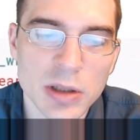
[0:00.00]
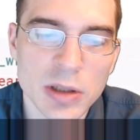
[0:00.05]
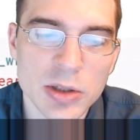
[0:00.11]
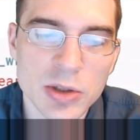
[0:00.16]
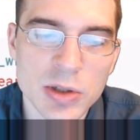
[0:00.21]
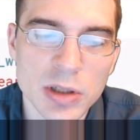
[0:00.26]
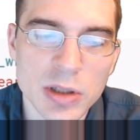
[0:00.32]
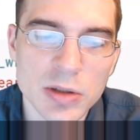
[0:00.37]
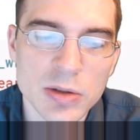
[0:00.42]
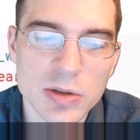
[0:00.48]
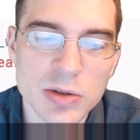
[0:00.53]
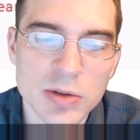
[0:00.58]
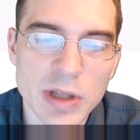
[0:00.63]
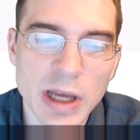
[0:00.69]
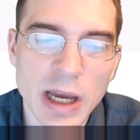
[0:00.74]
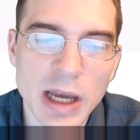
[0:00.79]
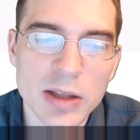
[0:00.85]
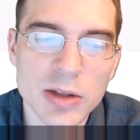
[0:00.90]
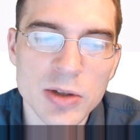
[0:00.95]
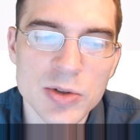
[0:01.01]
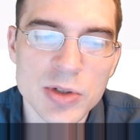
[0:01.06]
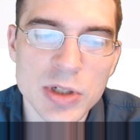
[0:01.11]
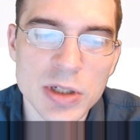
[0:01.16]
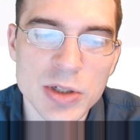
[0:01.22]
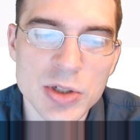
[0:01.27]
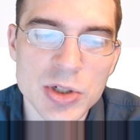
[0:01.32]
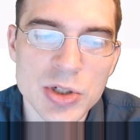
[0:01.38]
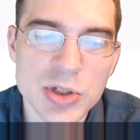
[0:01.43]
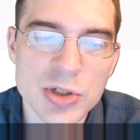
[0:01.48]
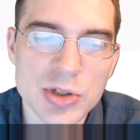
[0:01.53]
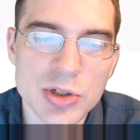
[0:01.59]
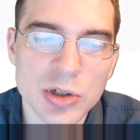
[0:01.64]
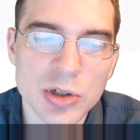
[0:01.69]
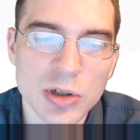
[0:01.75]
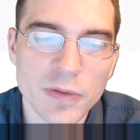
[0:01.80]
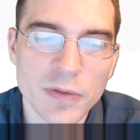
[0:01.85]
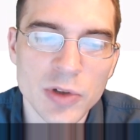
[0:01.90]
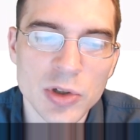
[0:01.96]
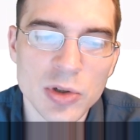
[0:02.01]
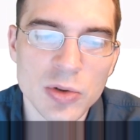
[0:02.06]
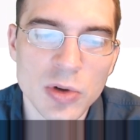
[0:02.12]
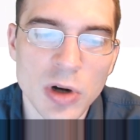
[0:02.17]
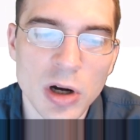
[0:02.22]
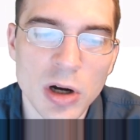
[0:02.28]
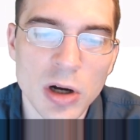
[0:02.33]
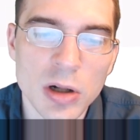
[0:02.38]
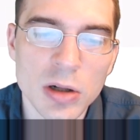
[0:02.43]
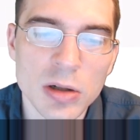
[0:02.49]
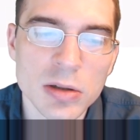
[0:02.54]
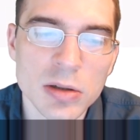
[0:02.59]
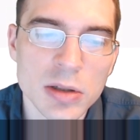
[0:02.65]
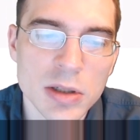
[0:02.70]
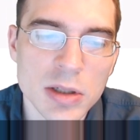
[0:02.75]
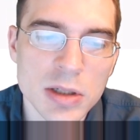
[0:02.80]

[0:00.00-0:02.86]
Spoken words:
You can do that using stir view all.